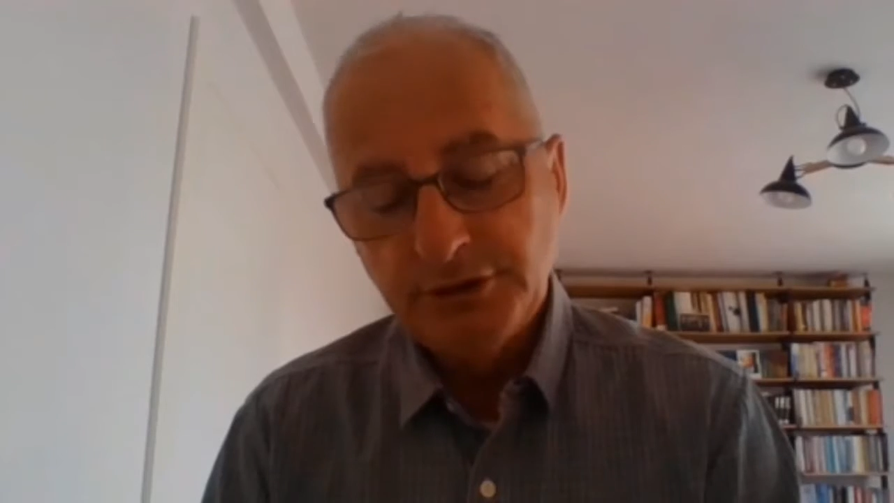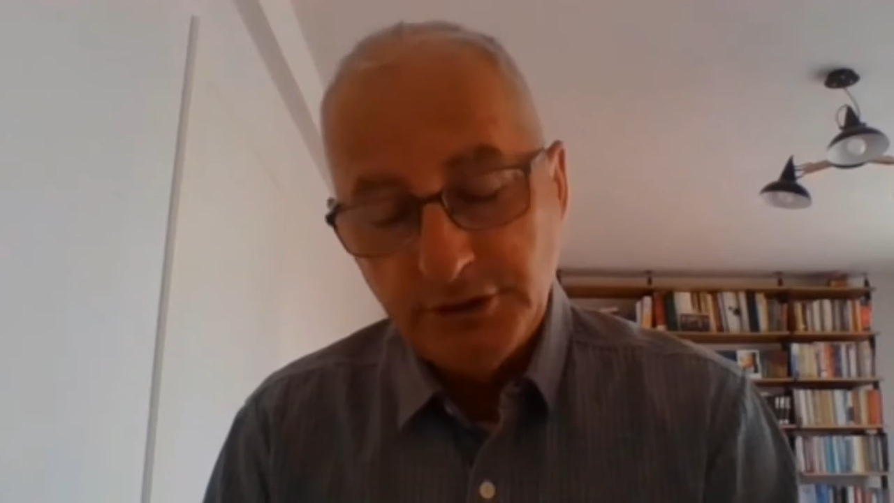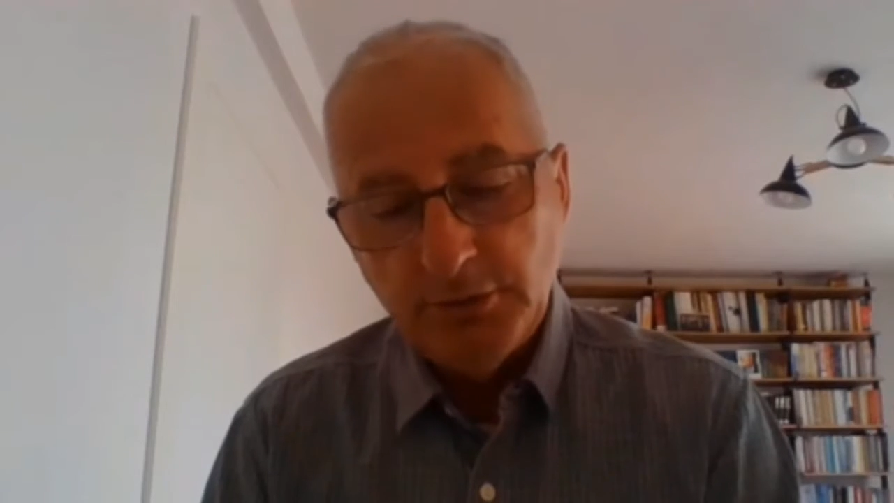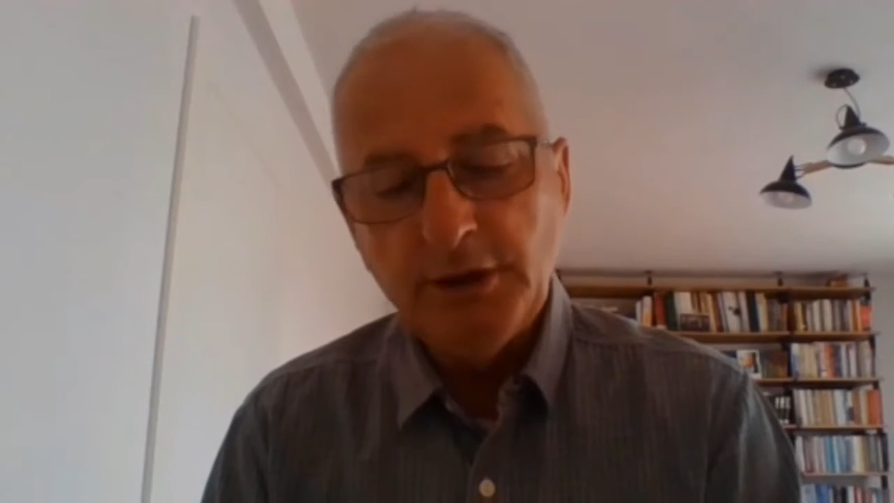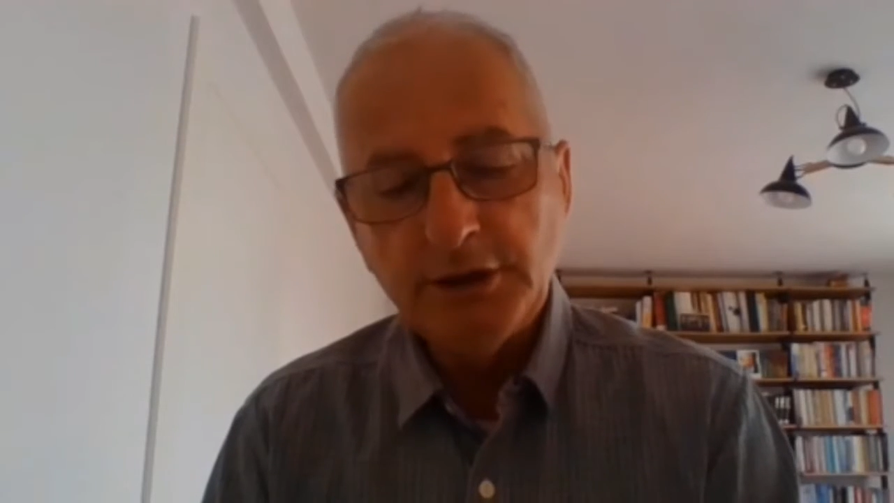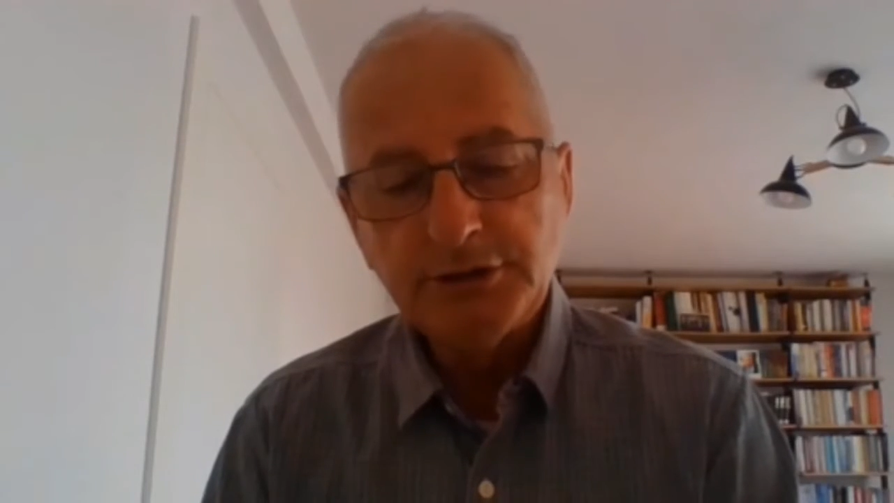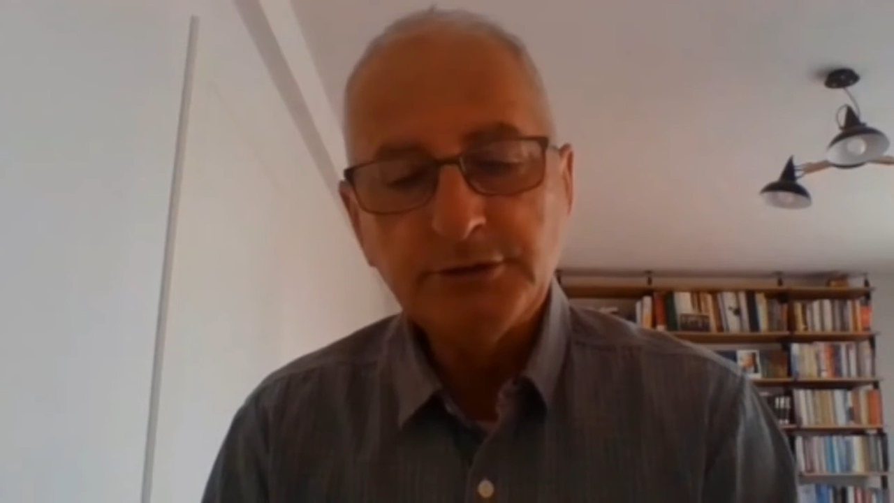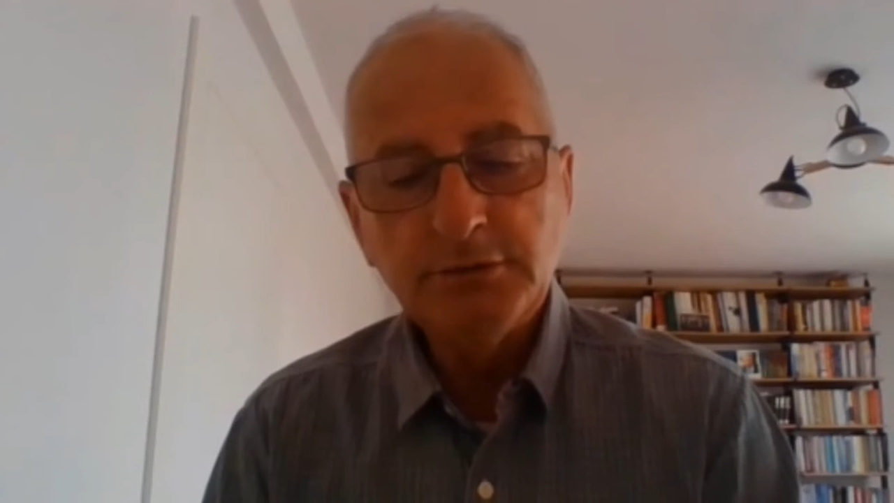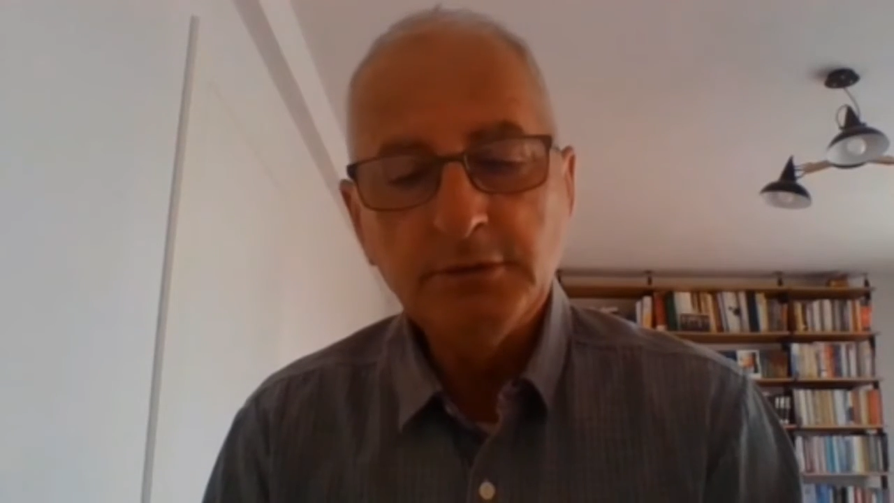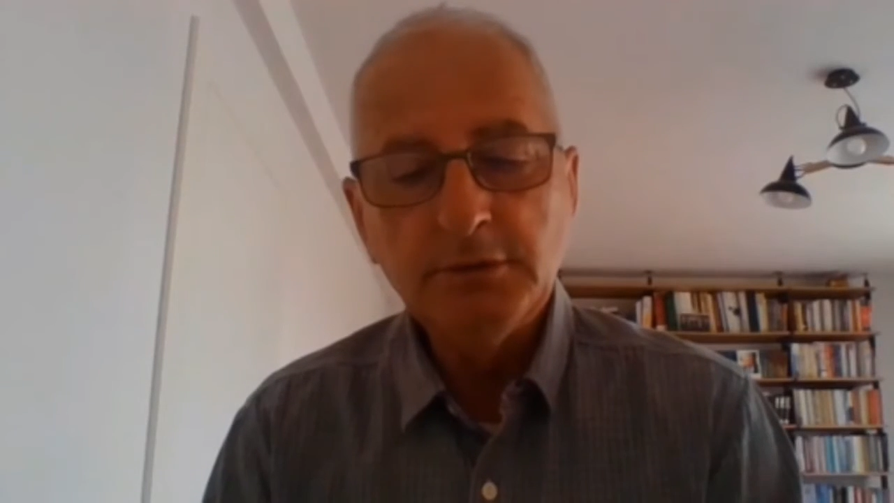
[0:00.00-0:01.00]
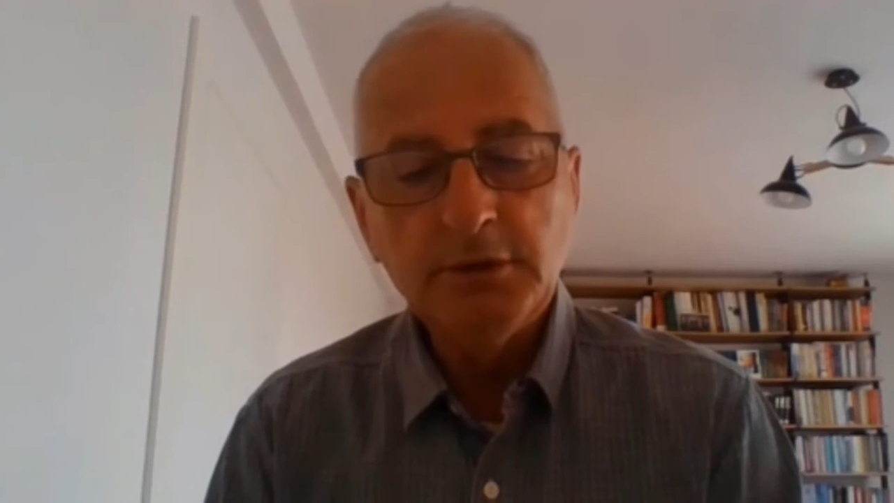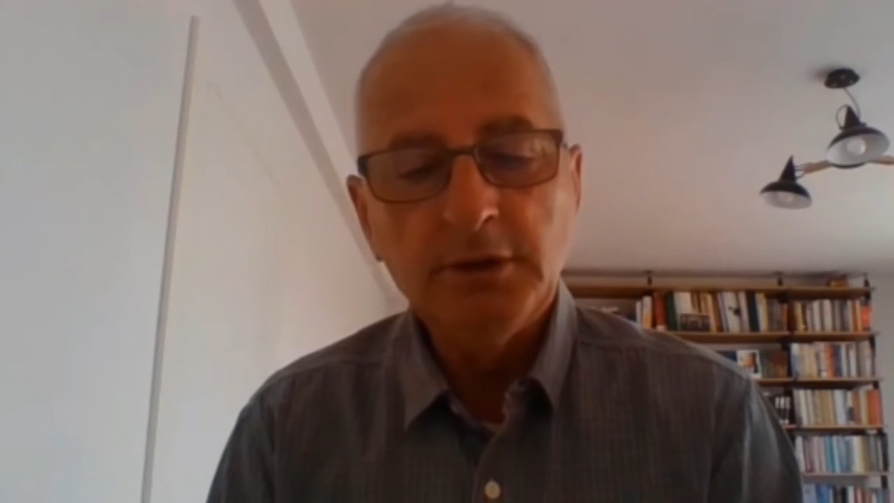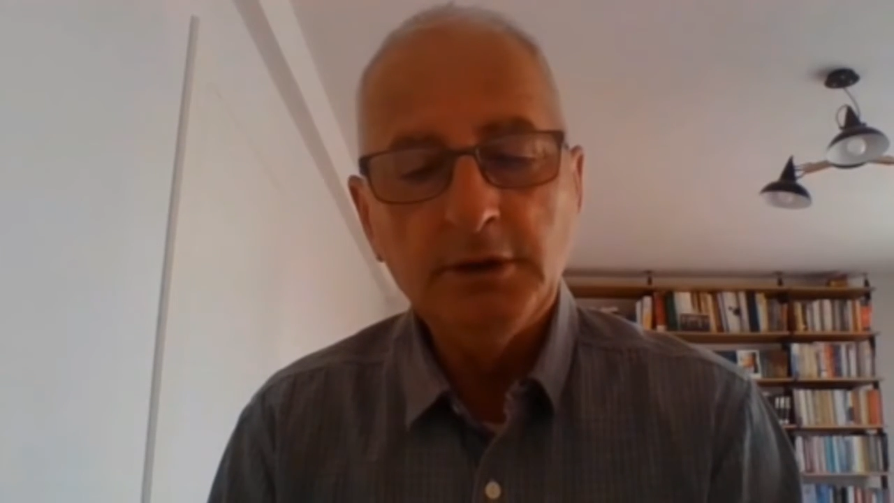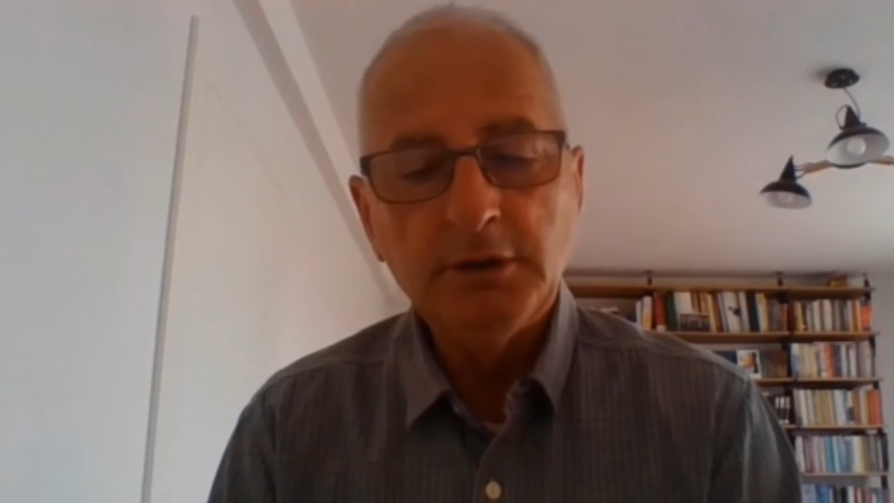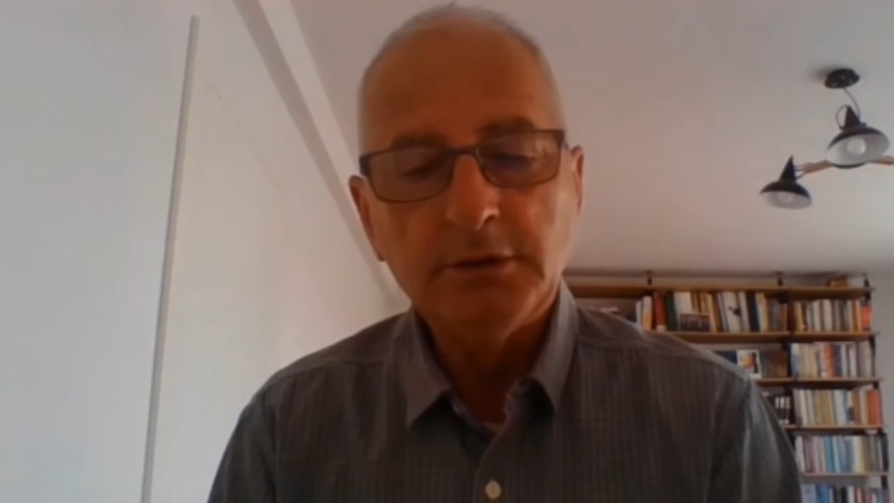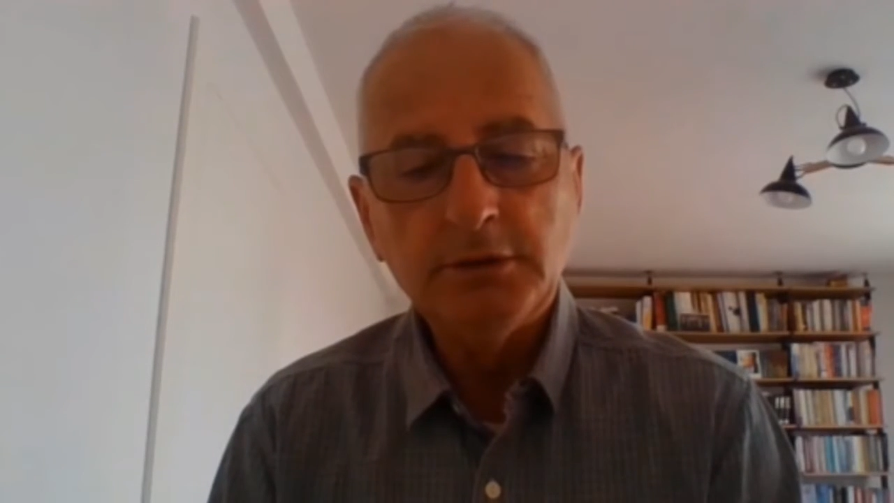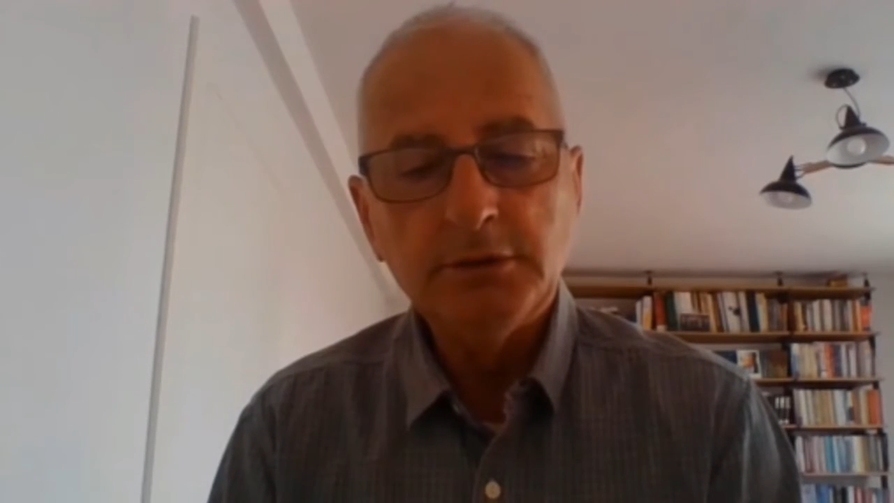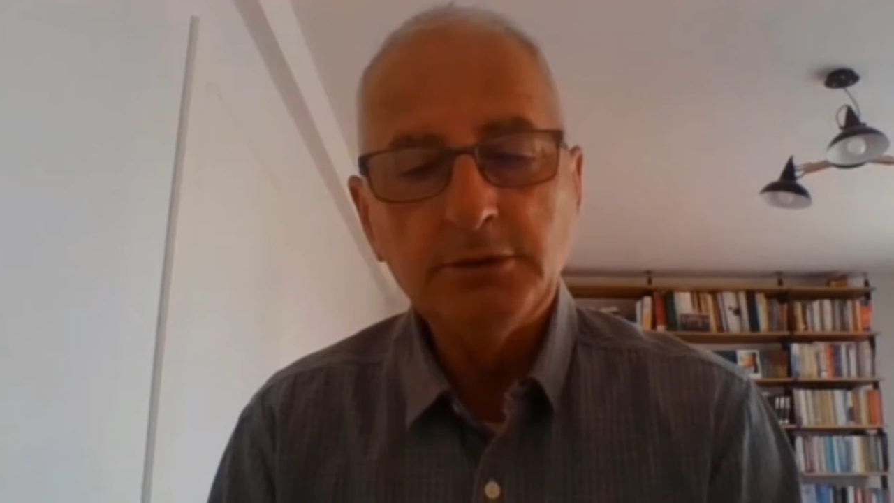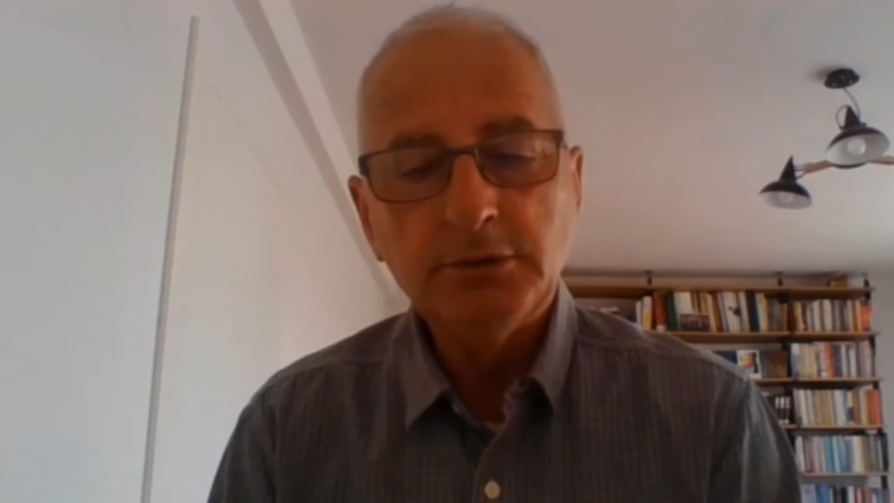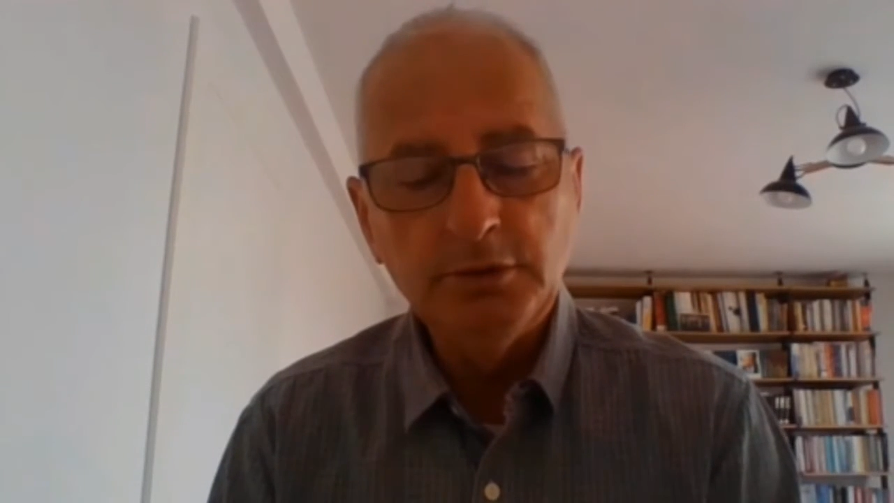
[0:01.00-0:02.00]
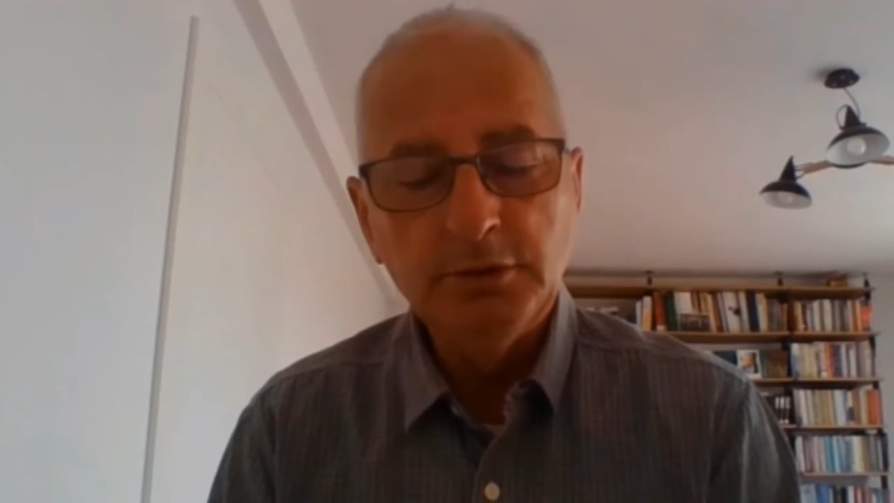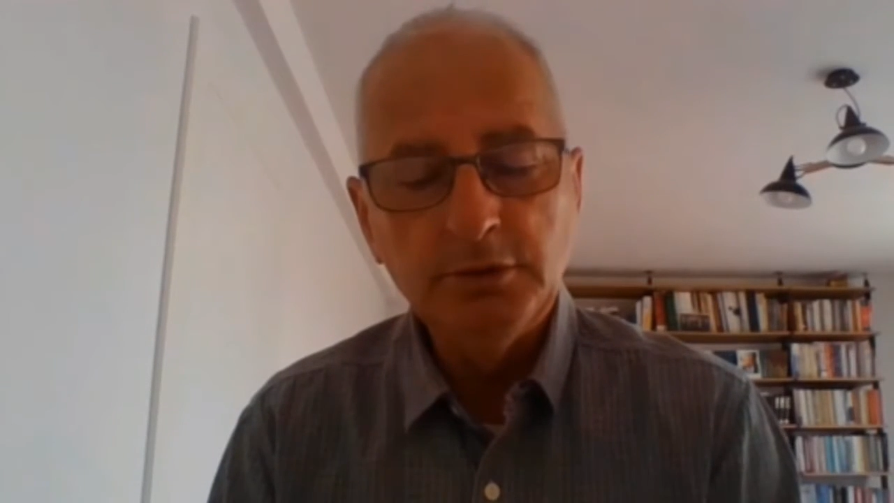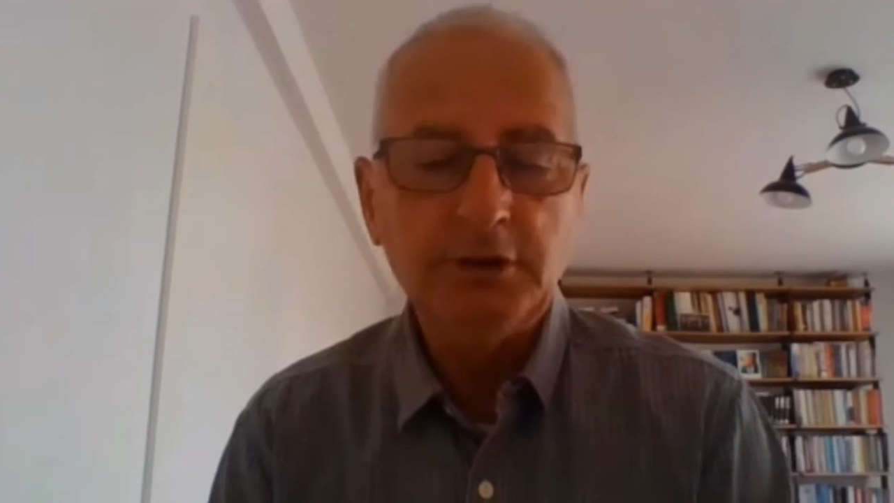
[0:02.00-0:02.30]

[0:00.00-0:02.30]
Sigurisht, tyra